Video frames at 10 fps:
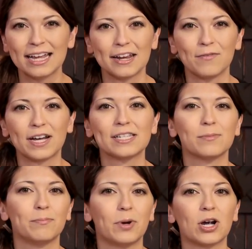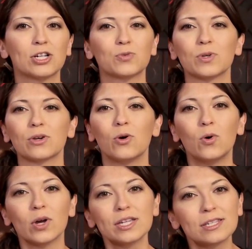He devised a barge with a
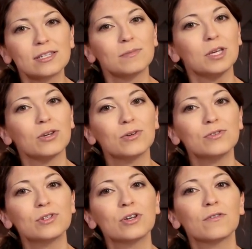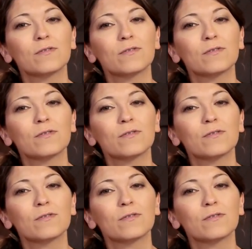hoist to be used